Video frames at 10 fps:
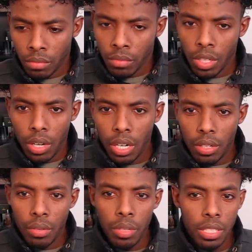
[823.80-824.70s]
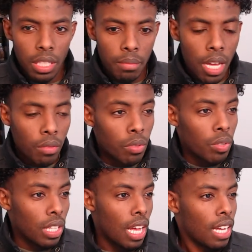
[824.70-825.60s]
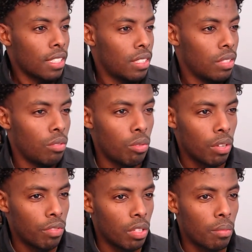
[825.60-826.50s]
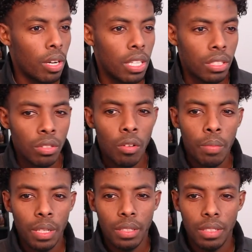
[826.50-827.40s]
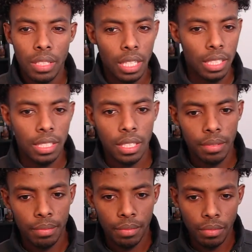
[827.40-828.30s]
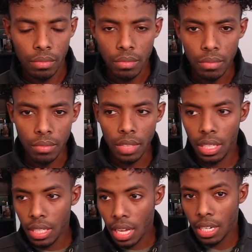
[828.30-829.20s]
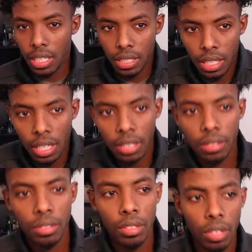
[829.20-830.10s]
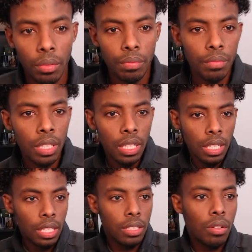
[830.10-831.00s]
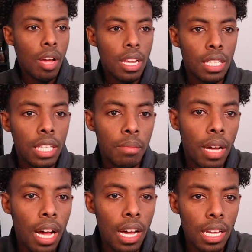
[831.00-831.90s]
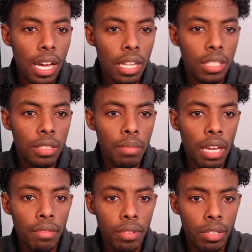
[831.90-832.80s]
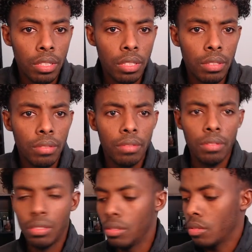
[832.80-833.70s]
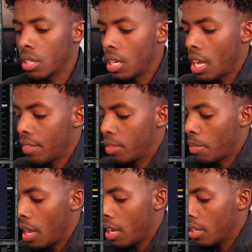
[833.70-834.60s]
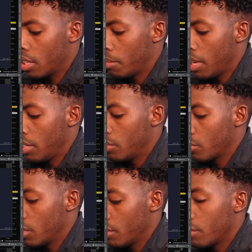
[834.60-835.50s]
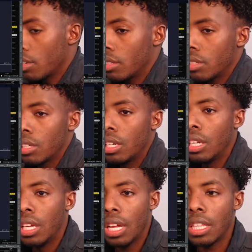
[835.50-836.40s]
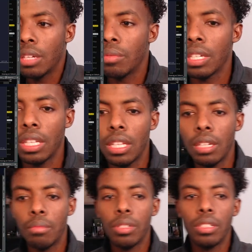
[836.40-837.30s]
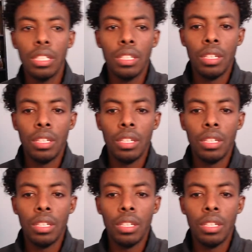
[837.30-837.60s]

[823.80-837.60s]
All right. We sit back, we relax, we wait for the market to open. That's it. That is it. So let's go ahead and keep an eye on SPY first. I'm gonna have SPY on the main screen first, and then we can then proceed.